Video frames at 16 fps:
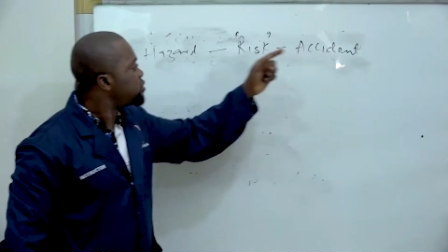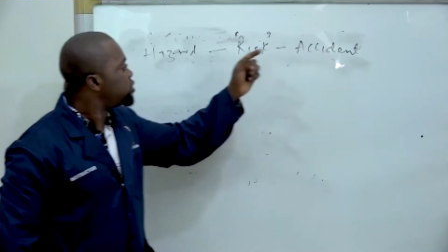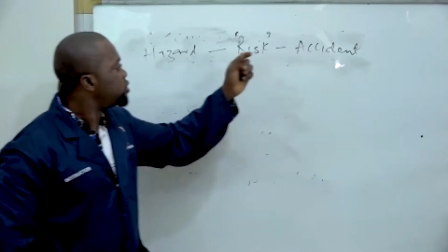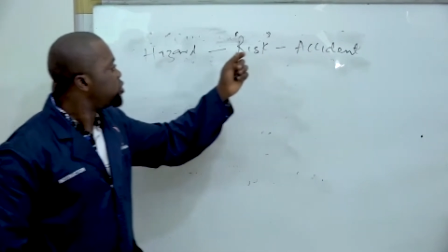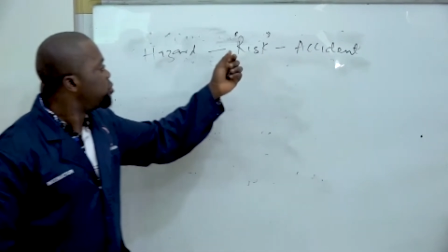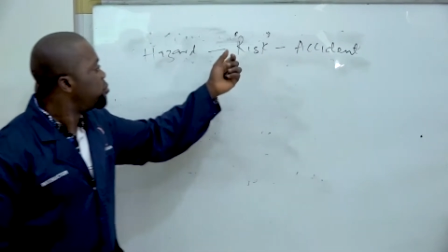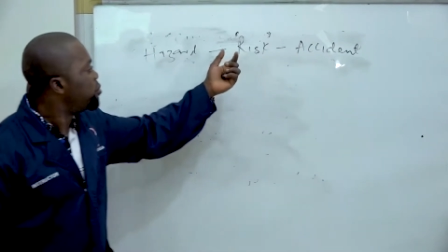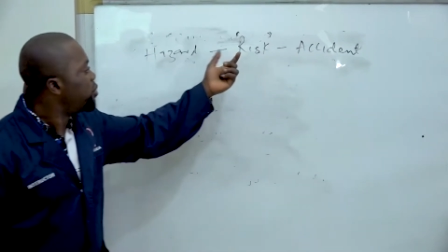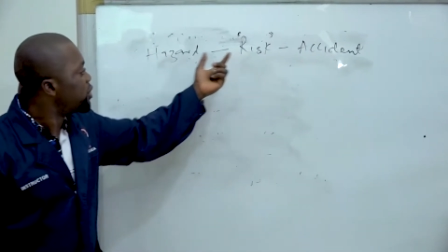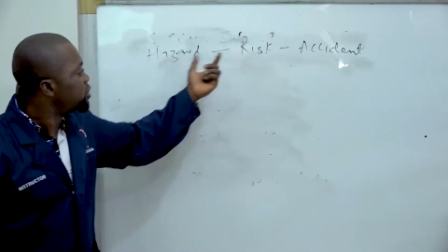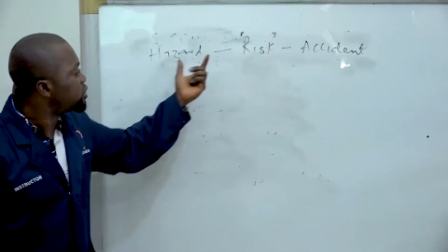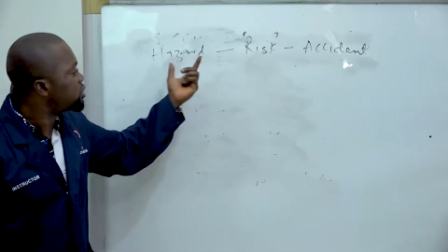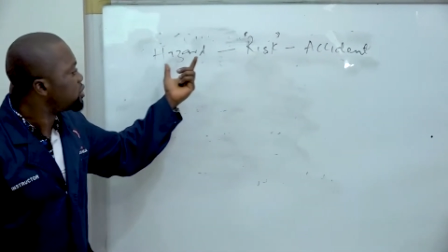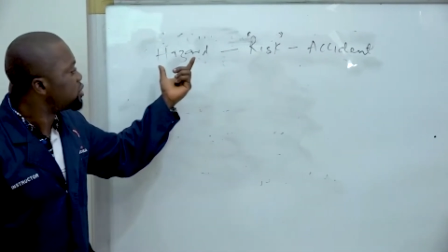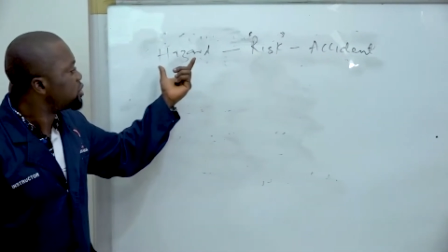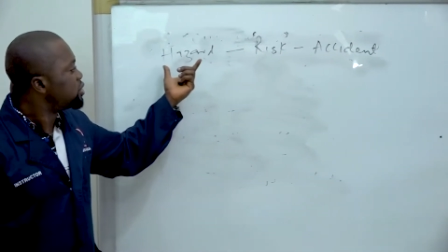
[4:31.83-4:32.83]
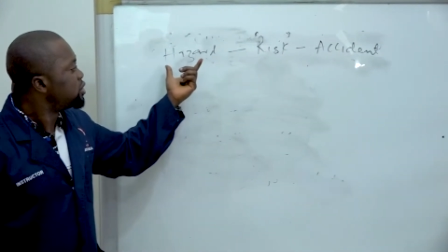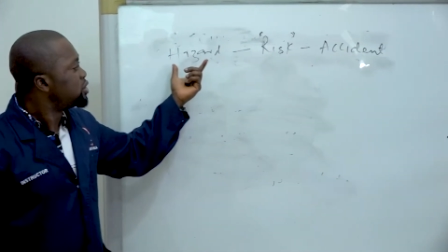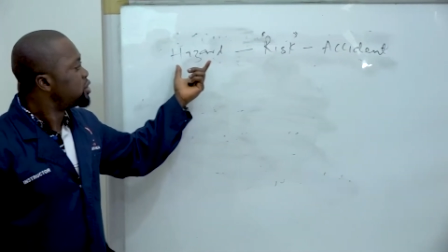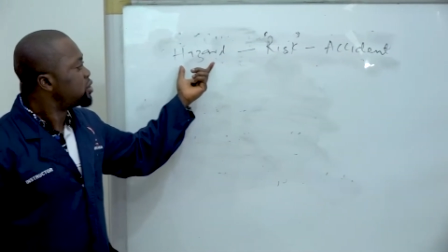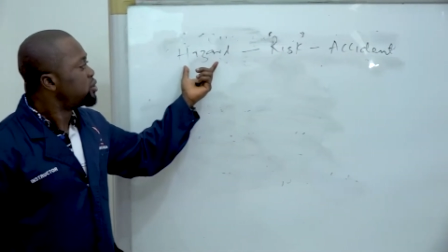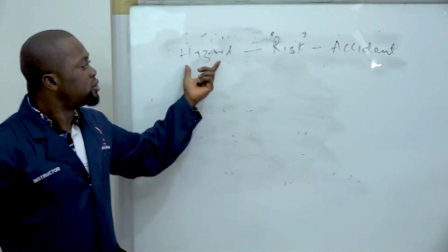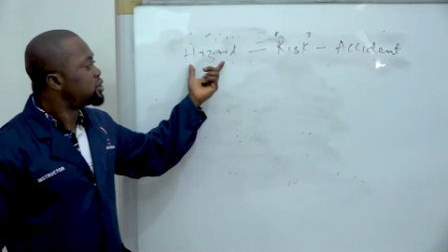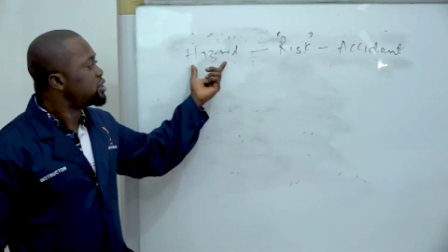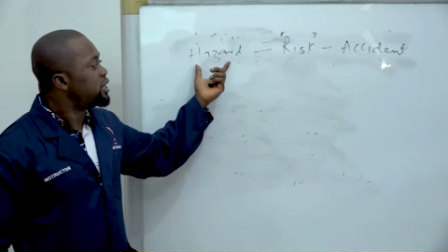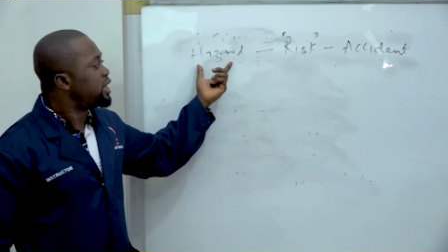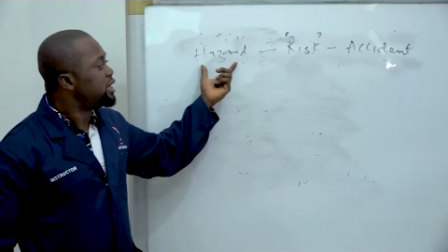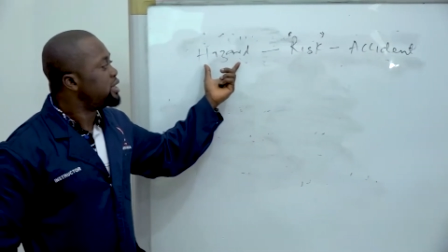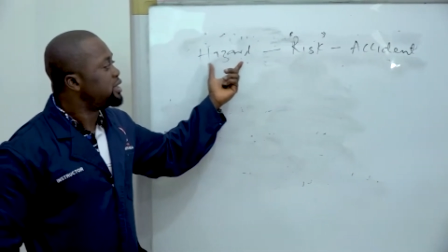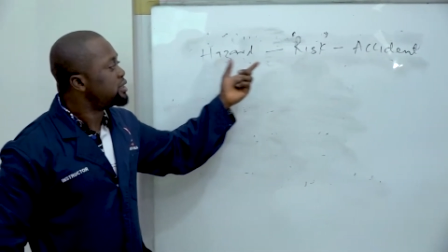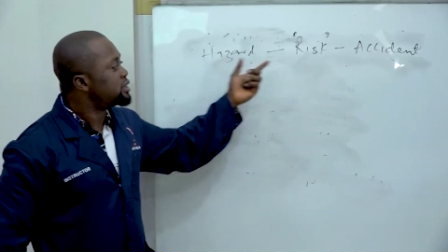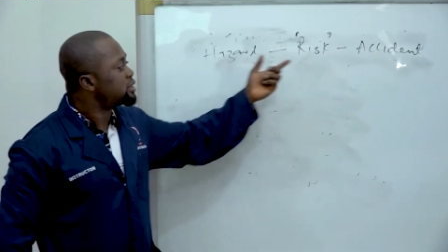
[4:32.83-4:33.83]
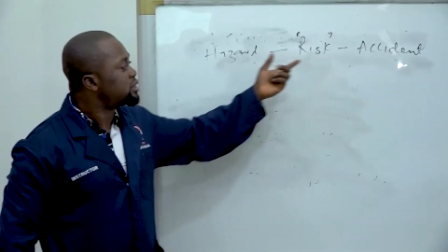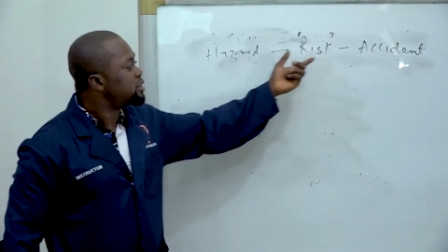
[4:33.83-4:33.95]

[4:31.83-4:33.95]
you must consider this.